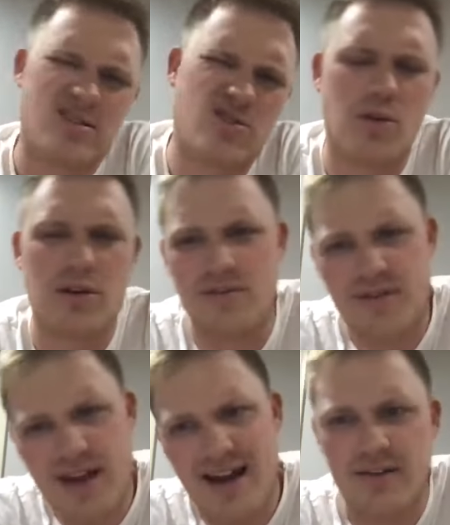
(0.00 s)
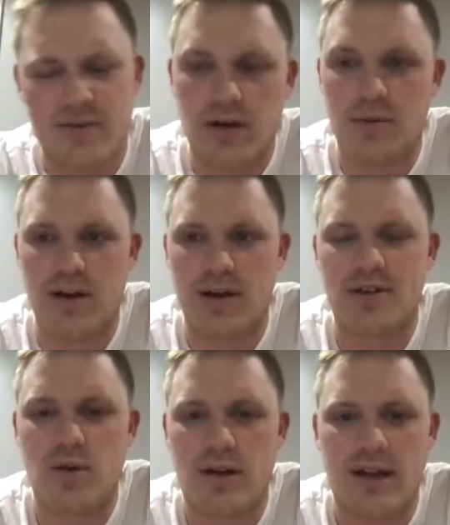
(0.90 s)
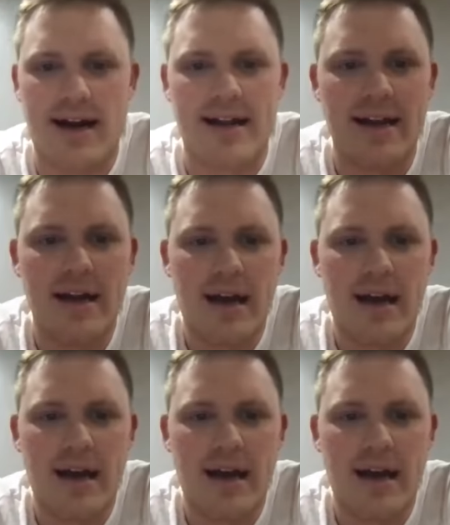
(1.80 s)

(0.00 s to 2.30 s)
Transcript: we're going to bring up SOA a lot.